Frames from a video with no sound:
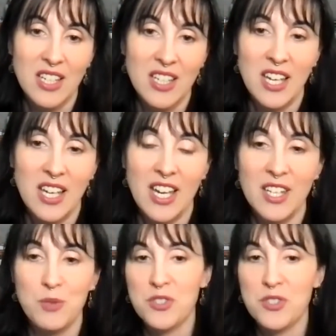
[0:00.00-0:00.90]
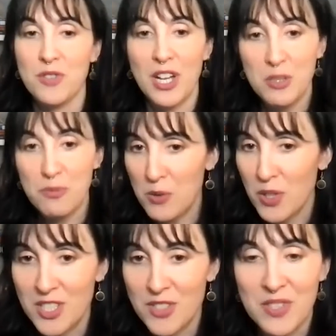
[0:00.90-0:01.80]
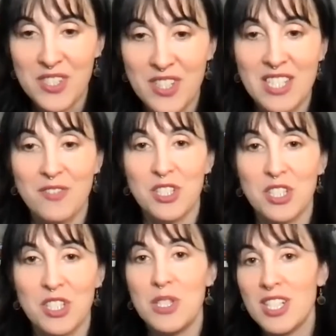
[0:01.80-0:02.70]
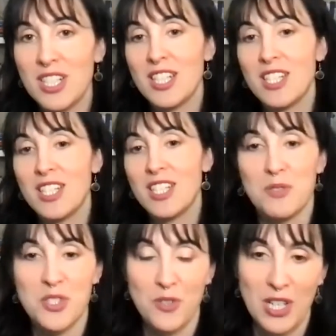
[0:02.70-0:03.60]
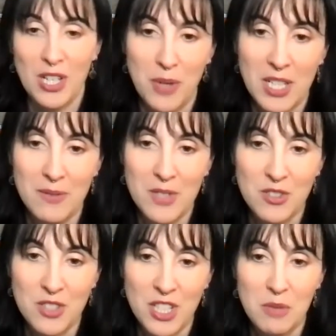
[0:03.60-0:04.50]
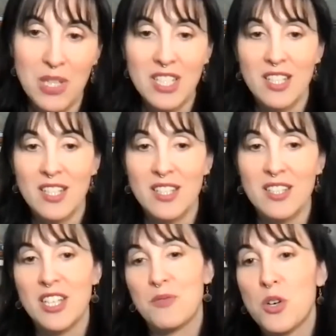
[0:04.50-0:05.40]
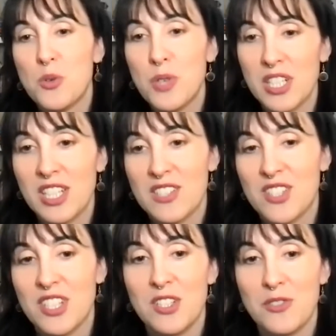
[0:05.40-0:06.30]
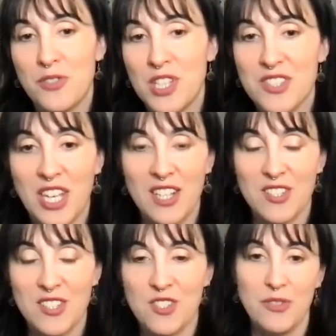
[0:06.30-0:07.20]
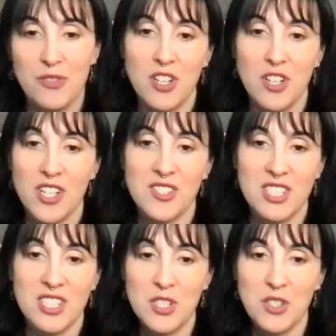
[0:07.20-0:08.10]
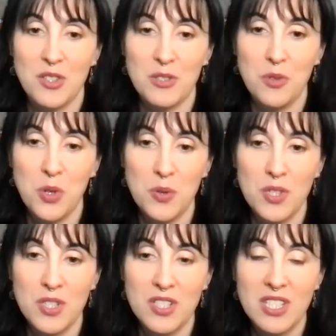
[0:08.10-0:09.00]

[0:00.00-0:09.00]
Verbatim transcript: And we're surrounded by warnings from the scientific community, we're surrounded by imagery in the media, and we know we're going to continue to face catastrophic loss and damage going forward.